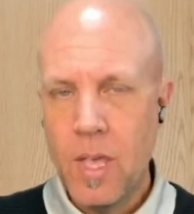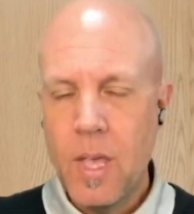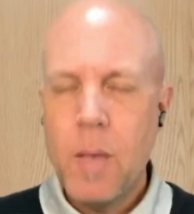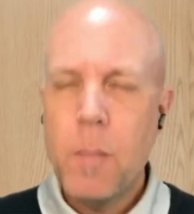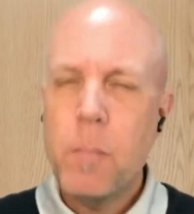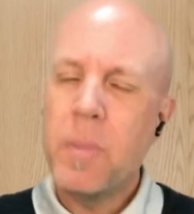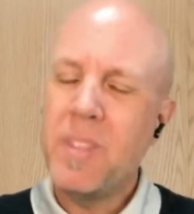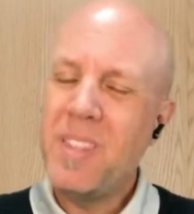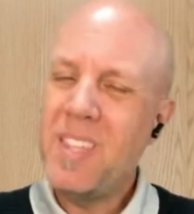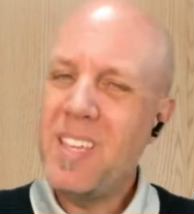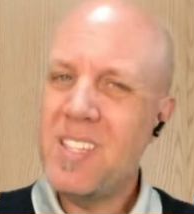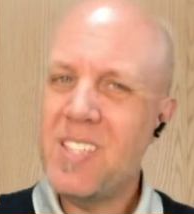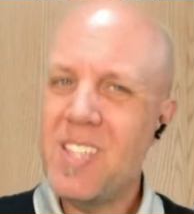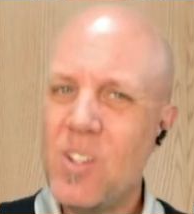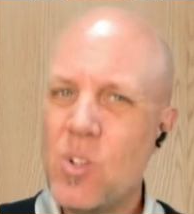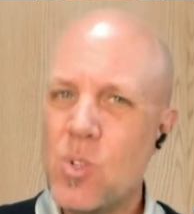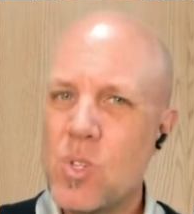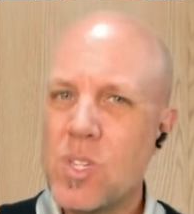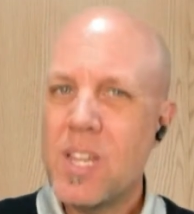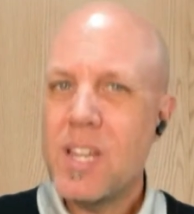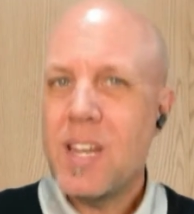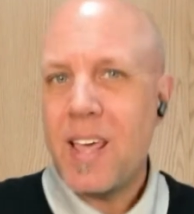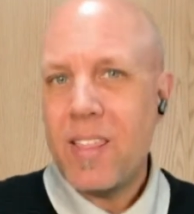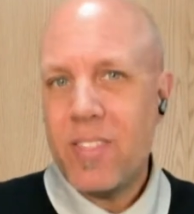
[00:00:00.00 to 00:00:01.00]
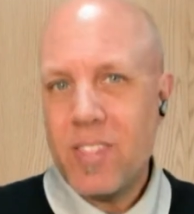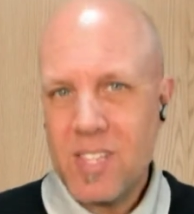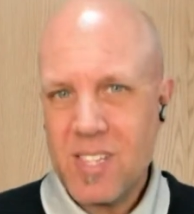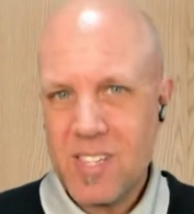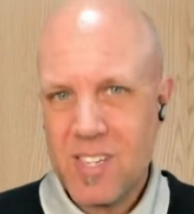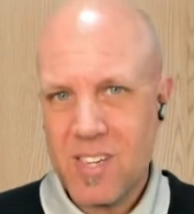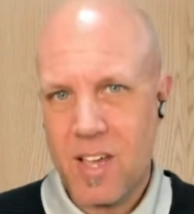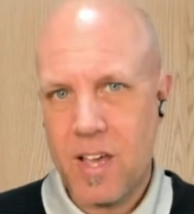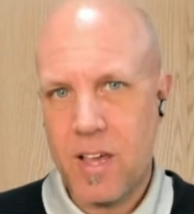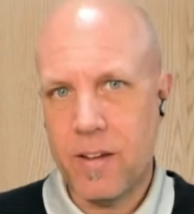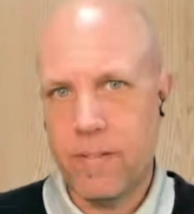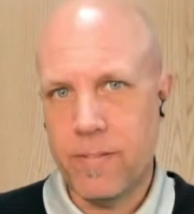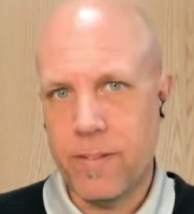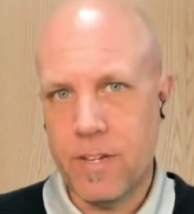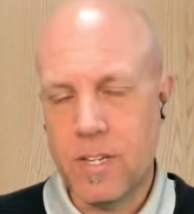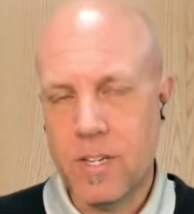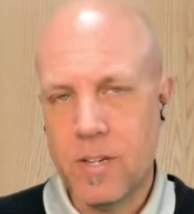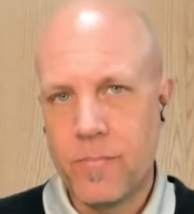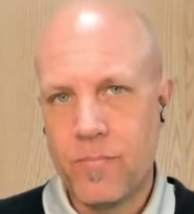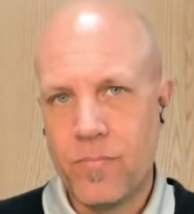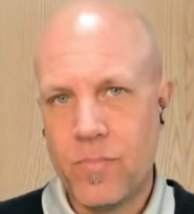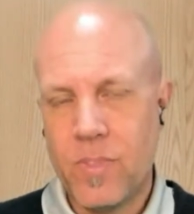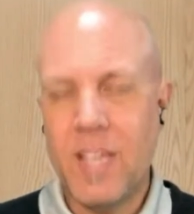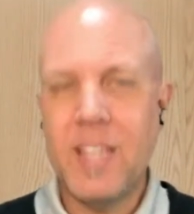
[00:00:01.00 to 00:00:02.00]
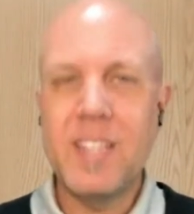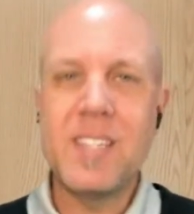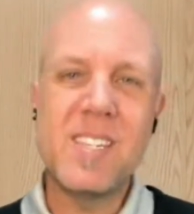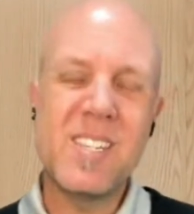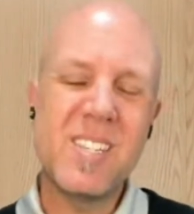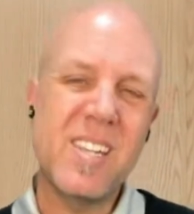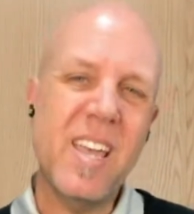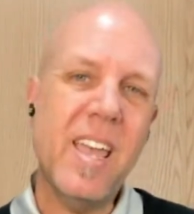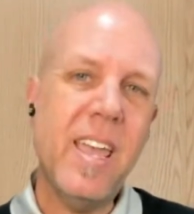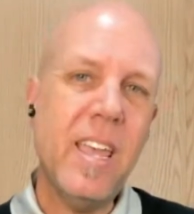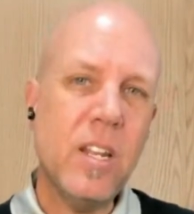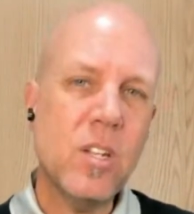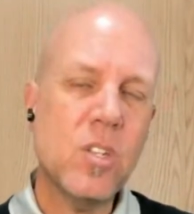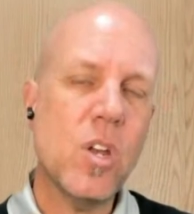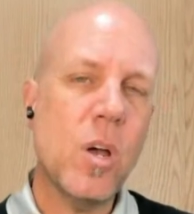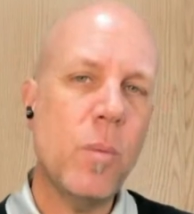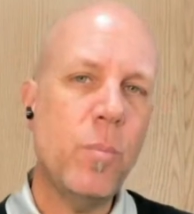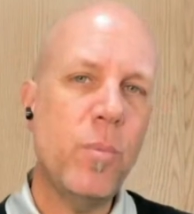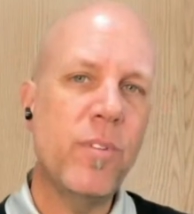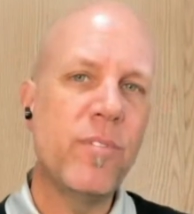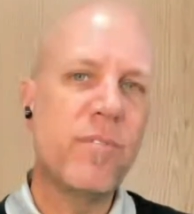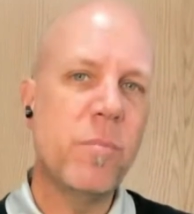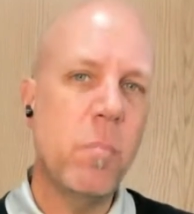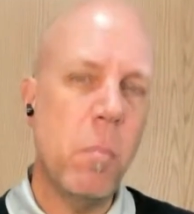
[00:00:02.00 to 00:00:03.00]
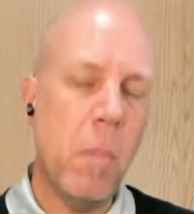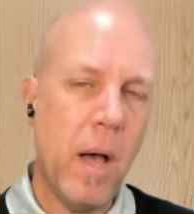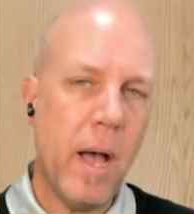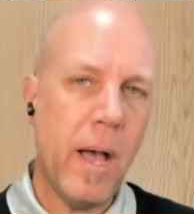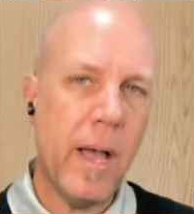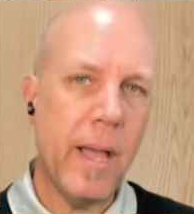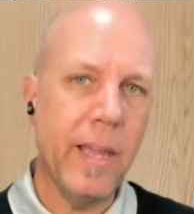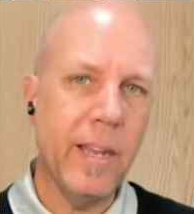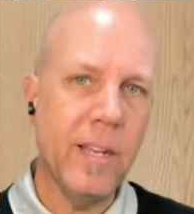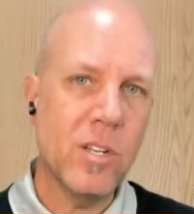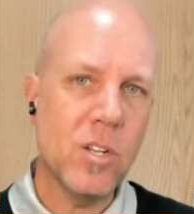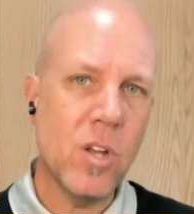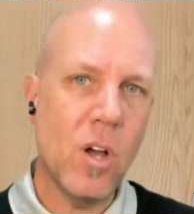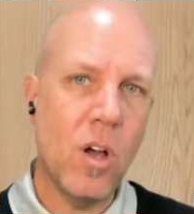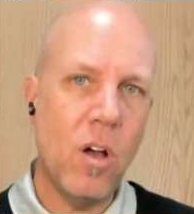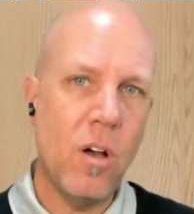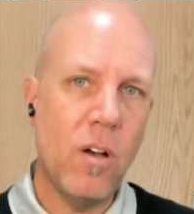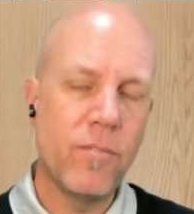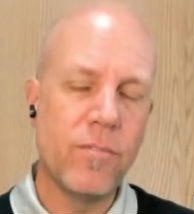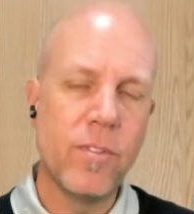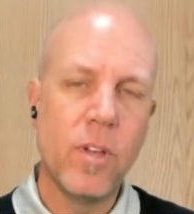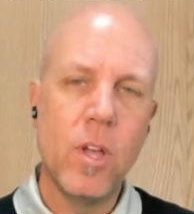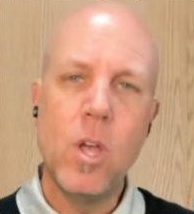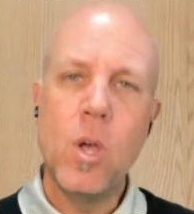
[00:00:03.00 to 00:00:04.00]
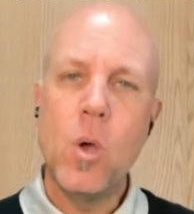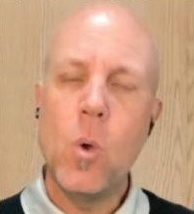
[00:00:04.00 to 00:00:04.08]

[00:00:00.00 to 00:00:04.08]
But there's also another side of it. It's staying top of mind of,